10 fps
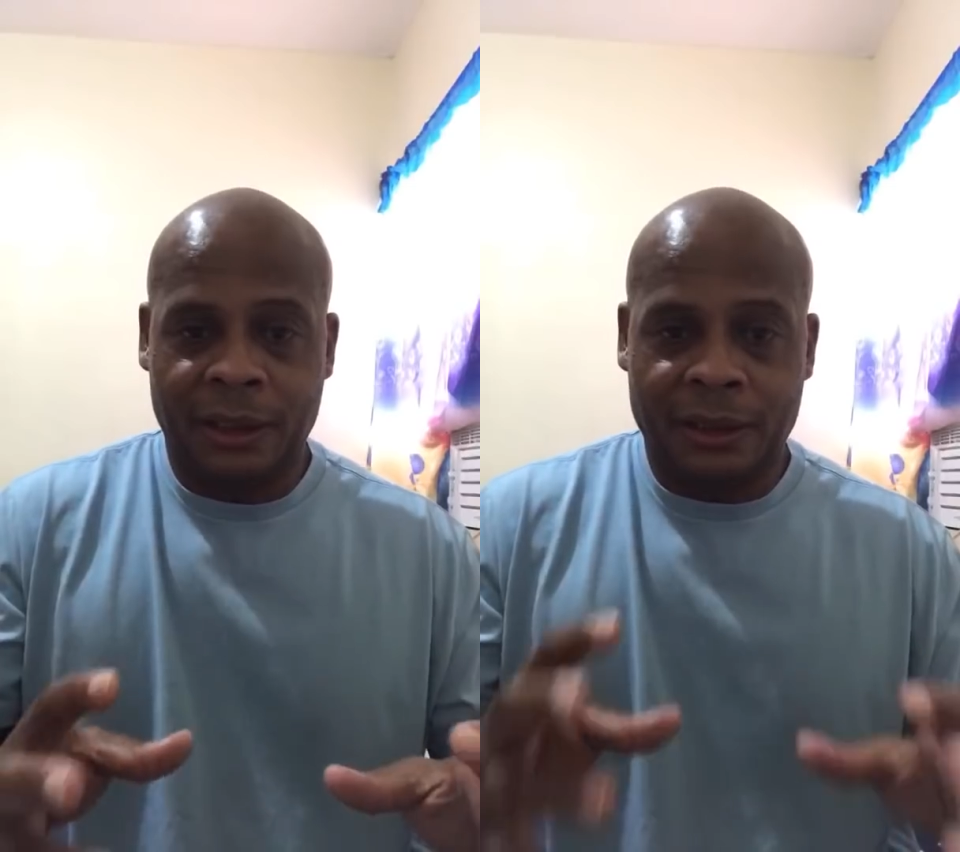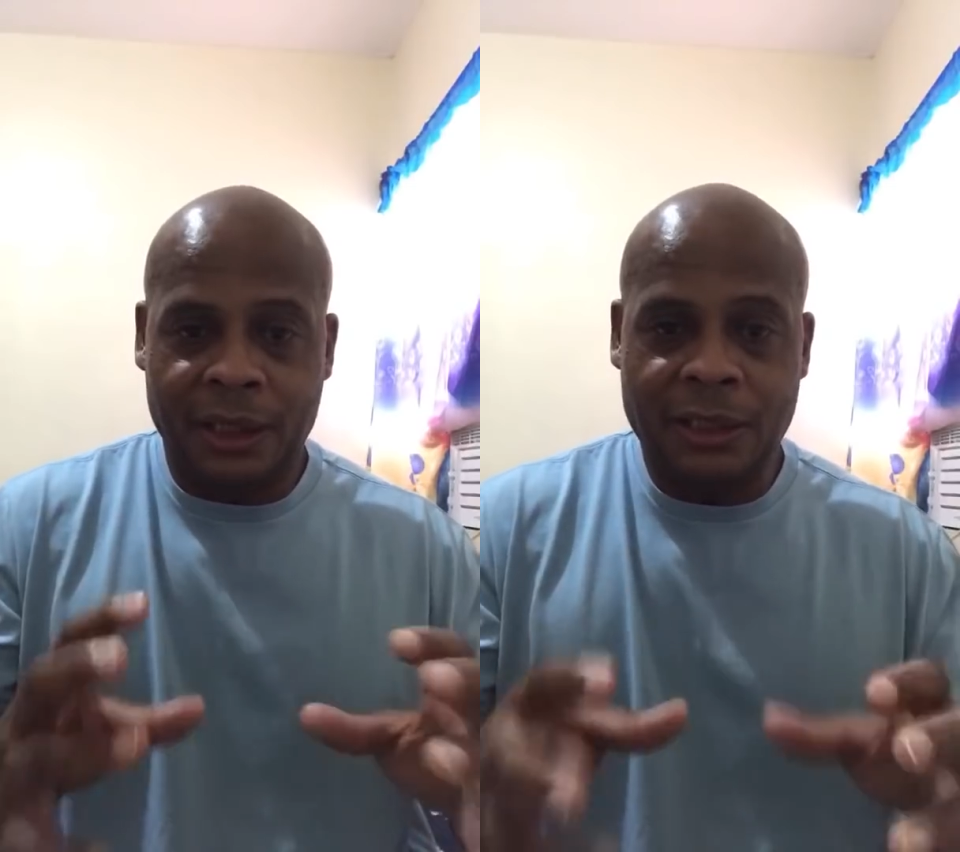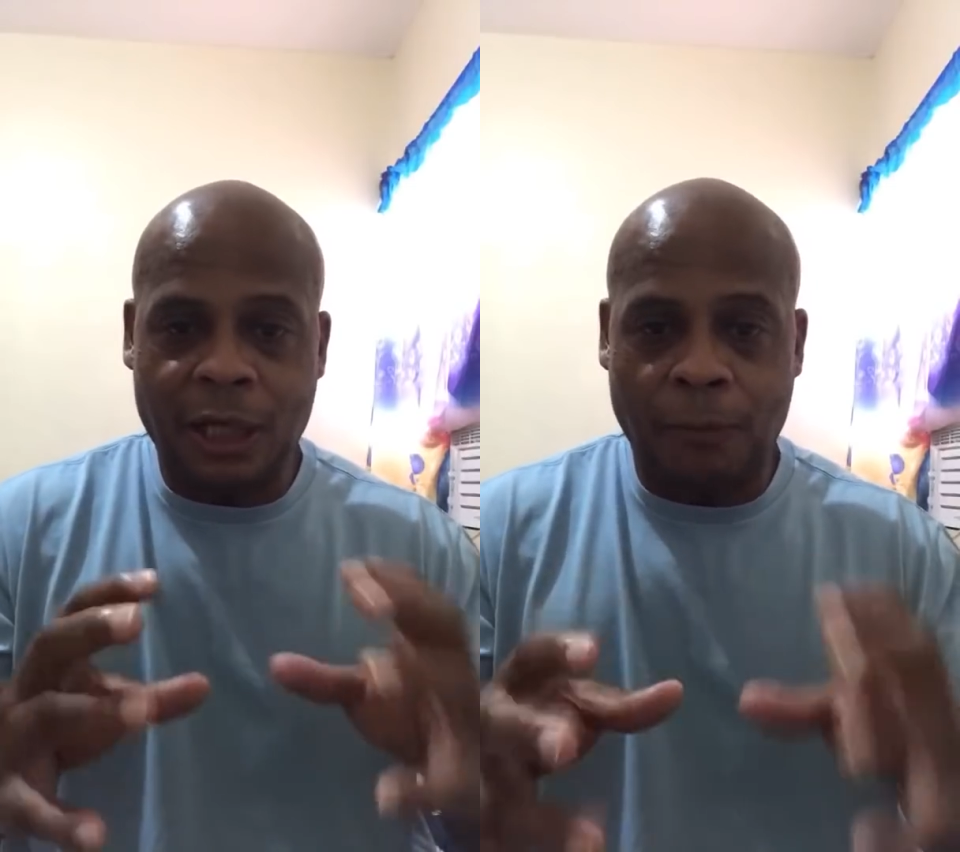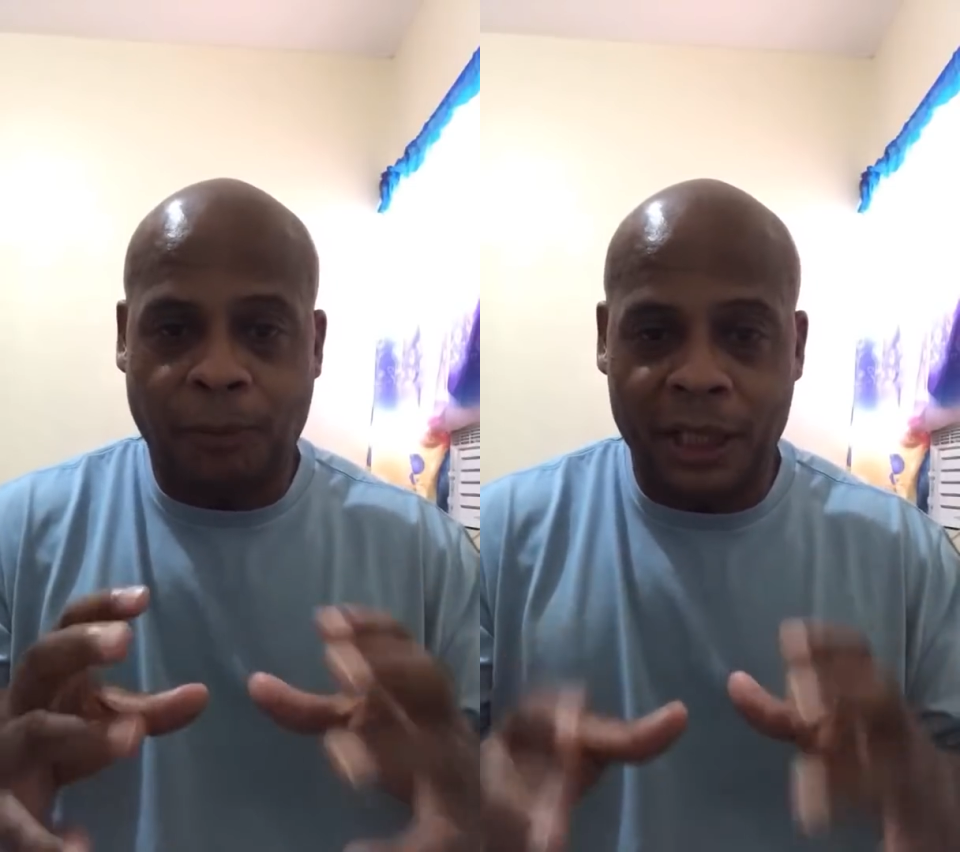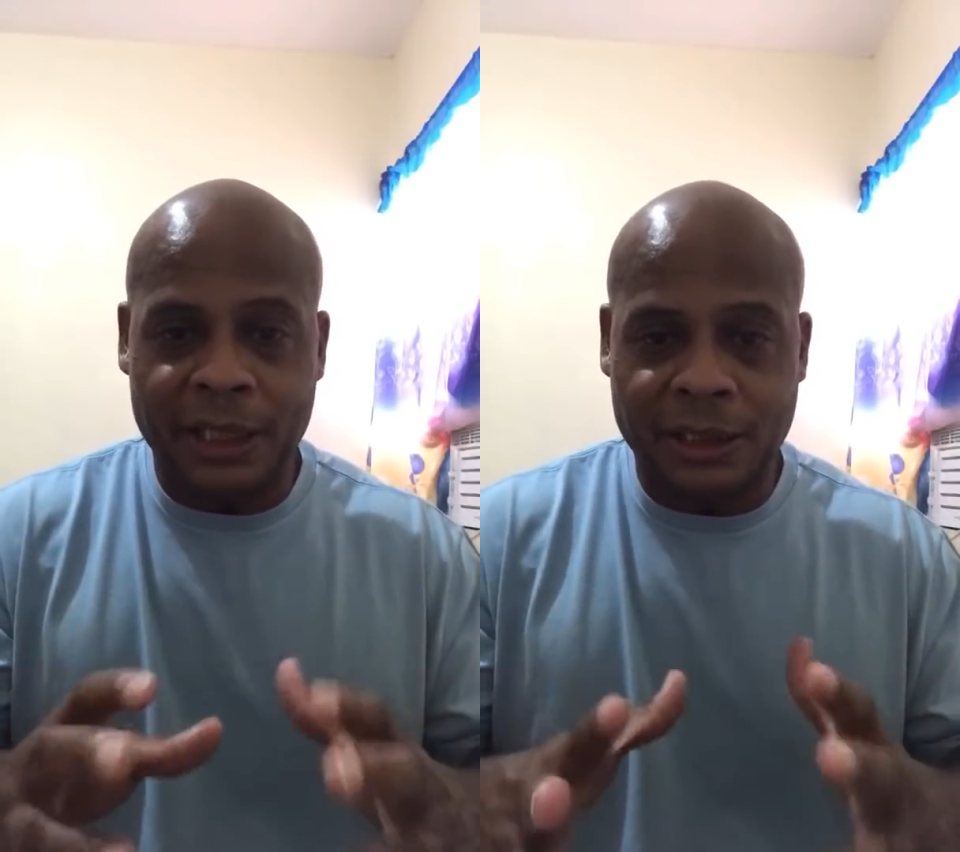These are
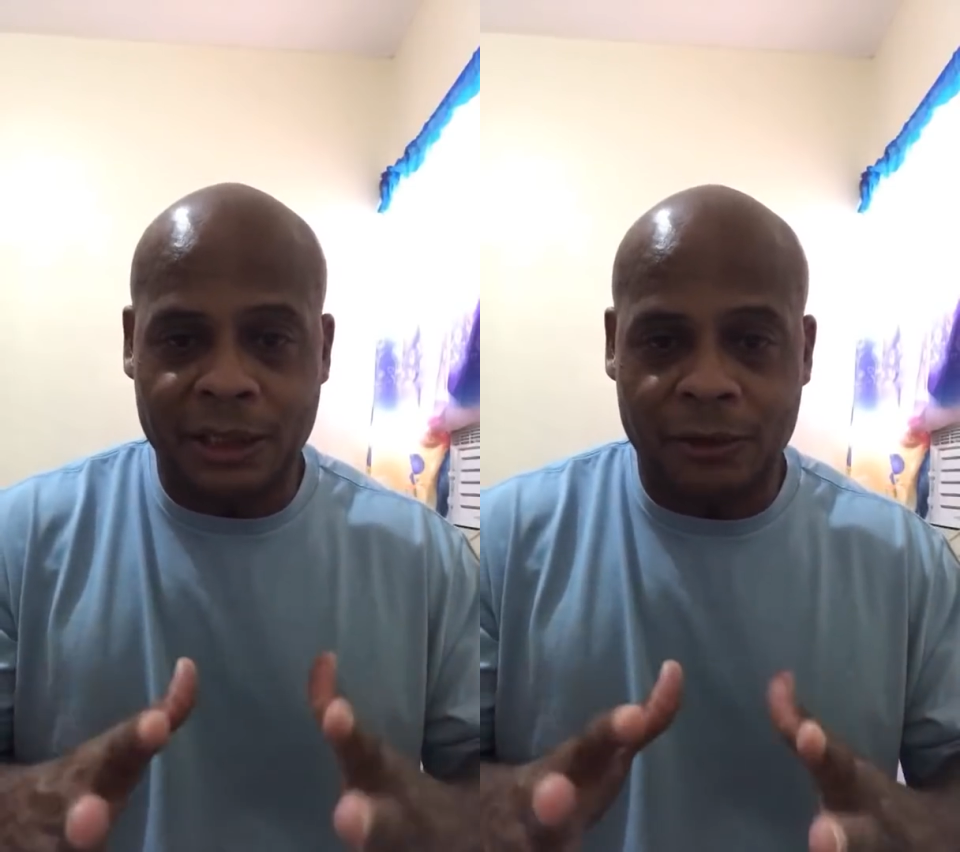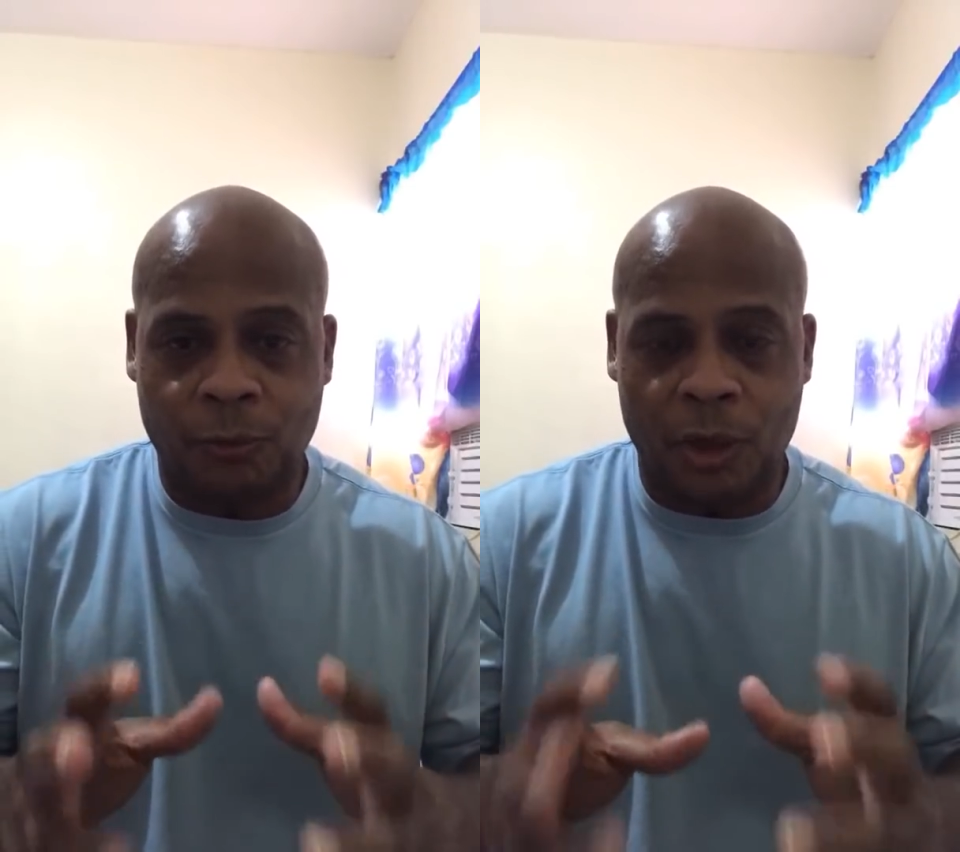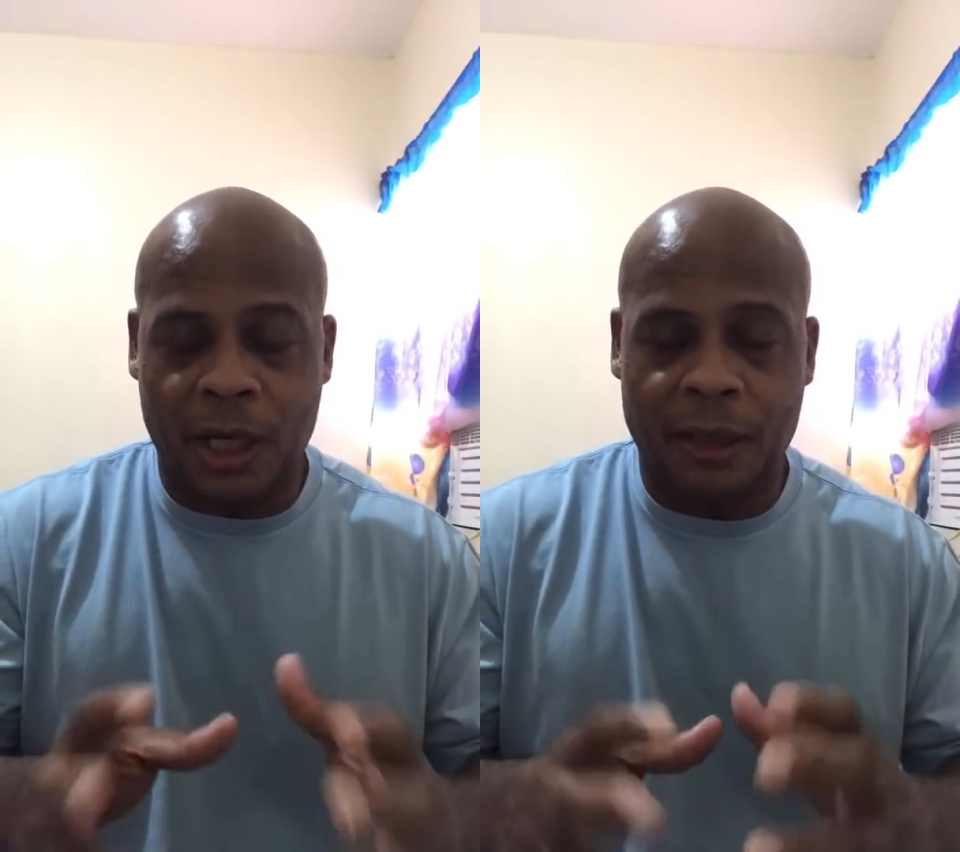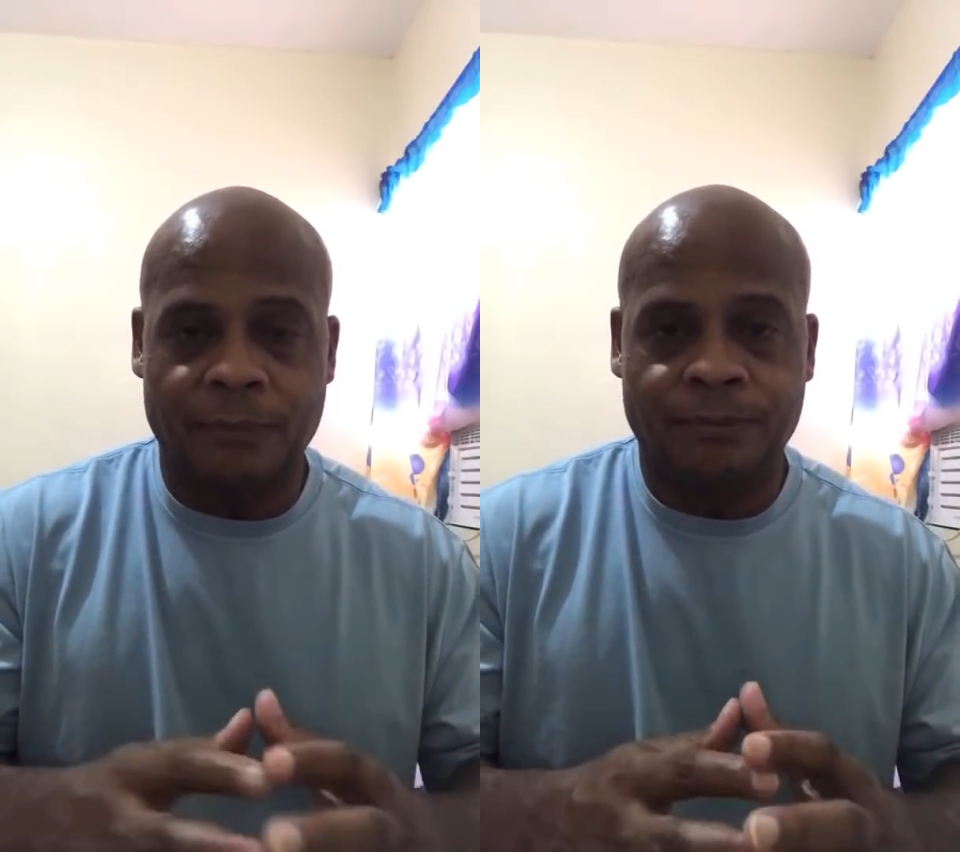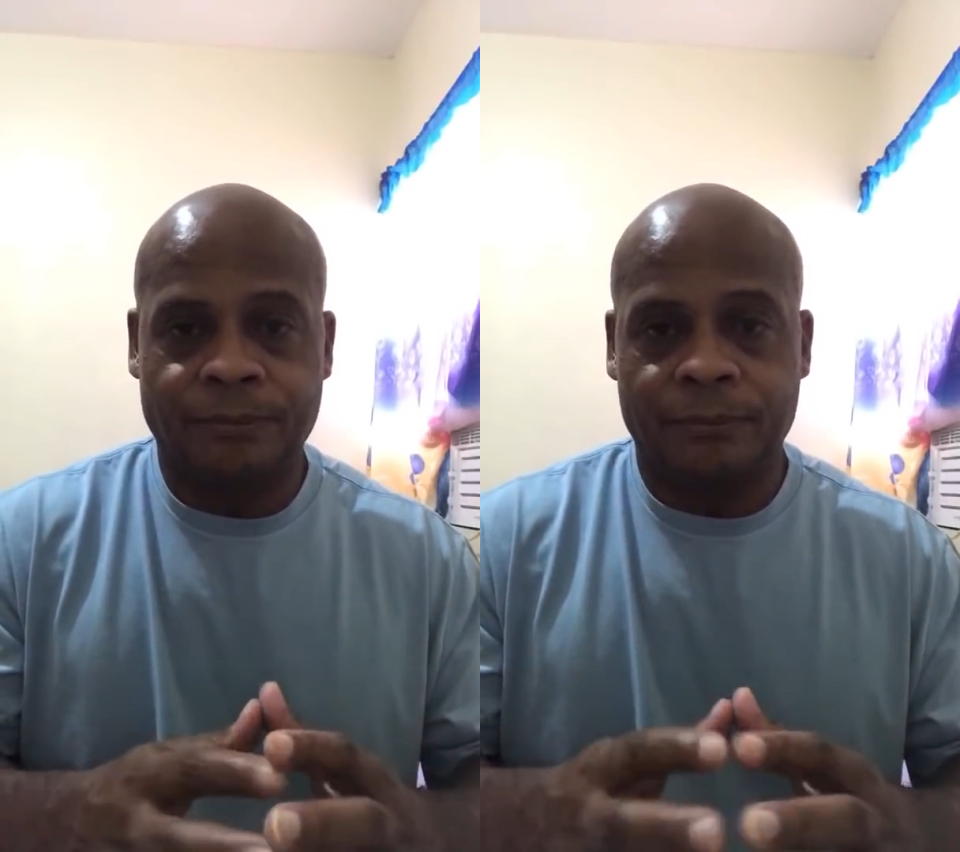places where,